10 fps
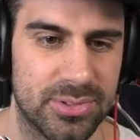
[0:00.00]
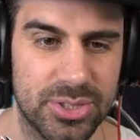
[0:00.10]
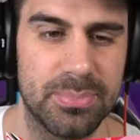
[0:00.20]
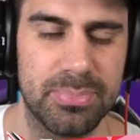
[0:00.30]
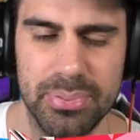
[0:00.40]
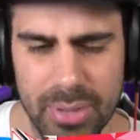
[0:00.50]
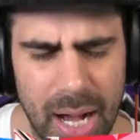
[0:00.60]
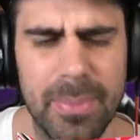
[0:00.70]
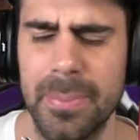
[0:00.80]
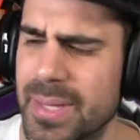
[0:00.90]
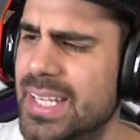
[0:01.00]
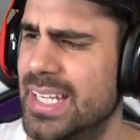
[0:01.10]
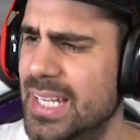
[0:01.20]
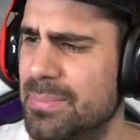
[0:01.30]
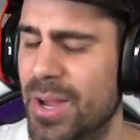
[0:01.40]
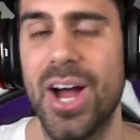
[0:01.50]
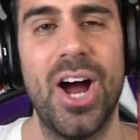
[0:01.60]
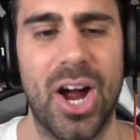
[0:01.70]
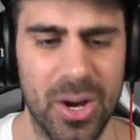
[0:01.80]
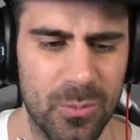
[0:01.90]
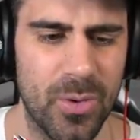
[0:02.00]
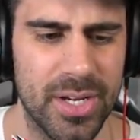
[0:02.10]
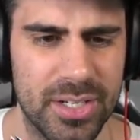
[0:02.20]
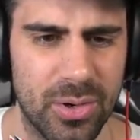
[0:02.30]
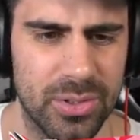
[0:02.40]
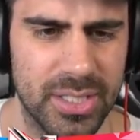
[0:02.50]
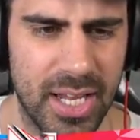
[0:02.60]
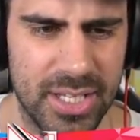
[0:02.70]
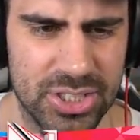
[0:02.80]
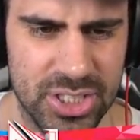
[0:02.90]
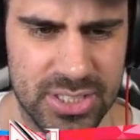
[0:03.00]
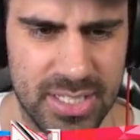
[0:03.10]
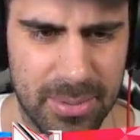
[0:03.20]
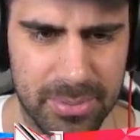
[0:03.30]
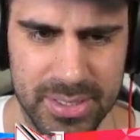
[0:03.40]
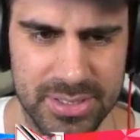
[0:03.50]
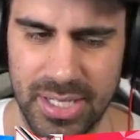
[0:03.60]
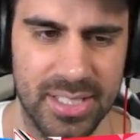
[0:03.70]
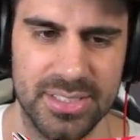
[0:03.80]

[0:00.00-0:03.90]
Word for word: We probably keep our one and only ancient Debris, right?